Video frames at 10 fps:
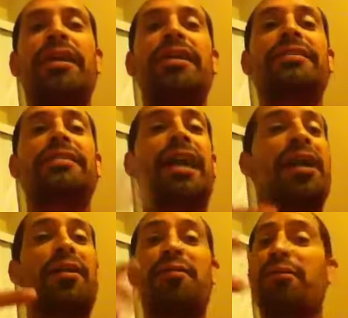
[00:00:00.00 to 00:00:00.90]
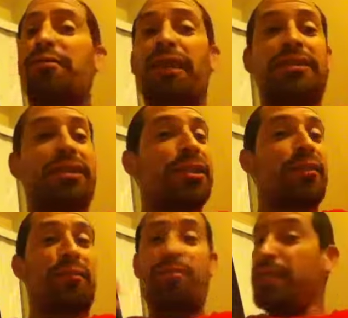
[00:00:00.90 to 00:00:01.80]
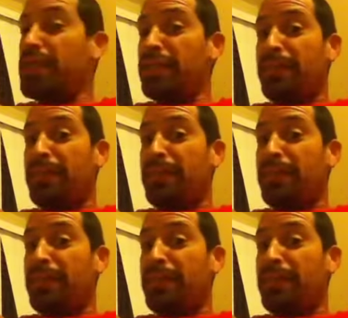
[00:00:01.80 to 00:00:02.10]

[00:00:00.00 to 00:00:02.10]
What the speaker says: is not a reflection of me